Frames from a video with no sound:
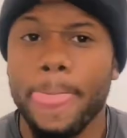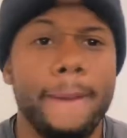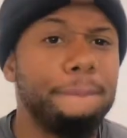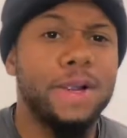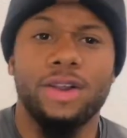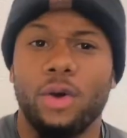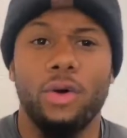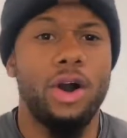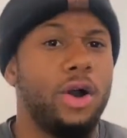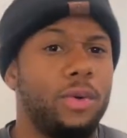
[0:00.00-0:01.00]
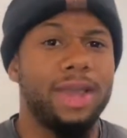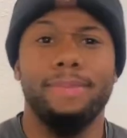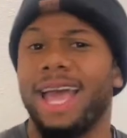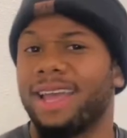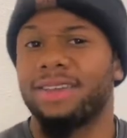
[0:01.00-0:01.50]
We can go all the way
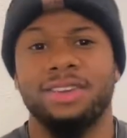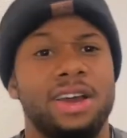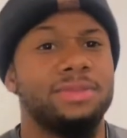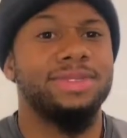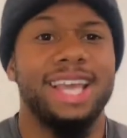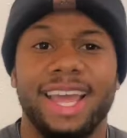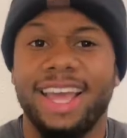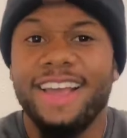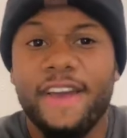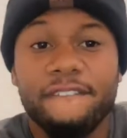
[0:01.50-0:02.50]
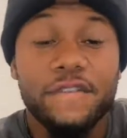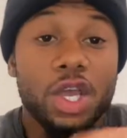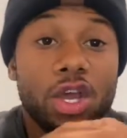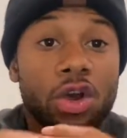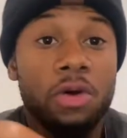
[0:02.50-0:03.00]
back, you know what I'm saying?
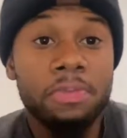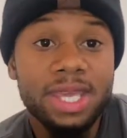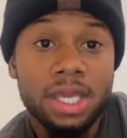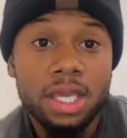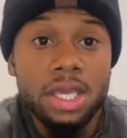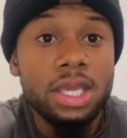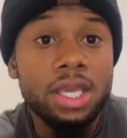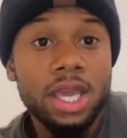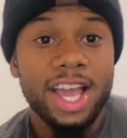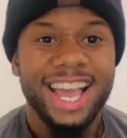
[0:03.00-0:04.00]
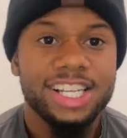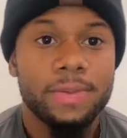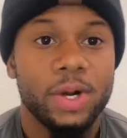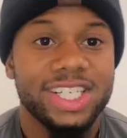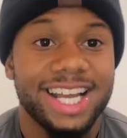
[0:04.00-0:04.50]
Feel me? It's your
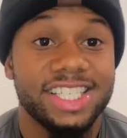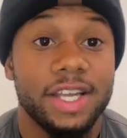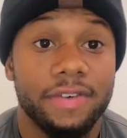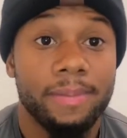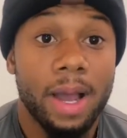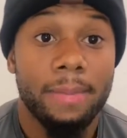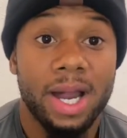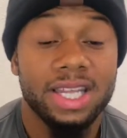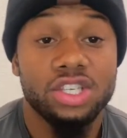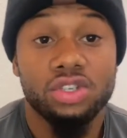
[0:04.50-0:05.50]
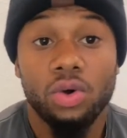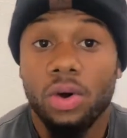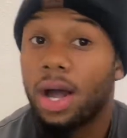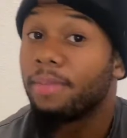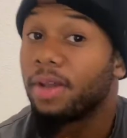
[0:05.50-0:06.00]
boy Josh Different, mind, body, and
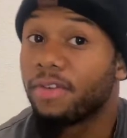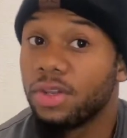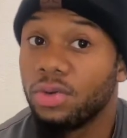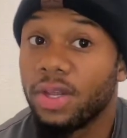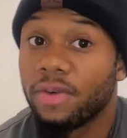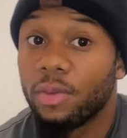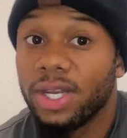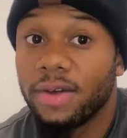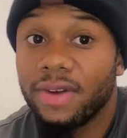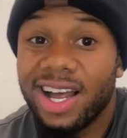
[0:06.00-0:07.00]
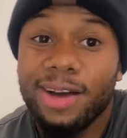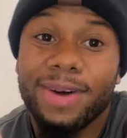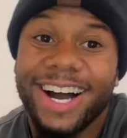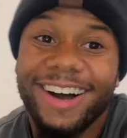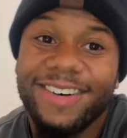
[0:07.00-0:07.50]
soul. I'm different, you different, we different.
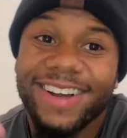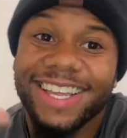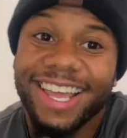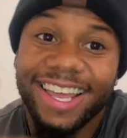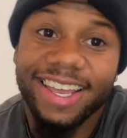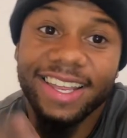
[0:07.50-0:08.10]
I'm out, gang.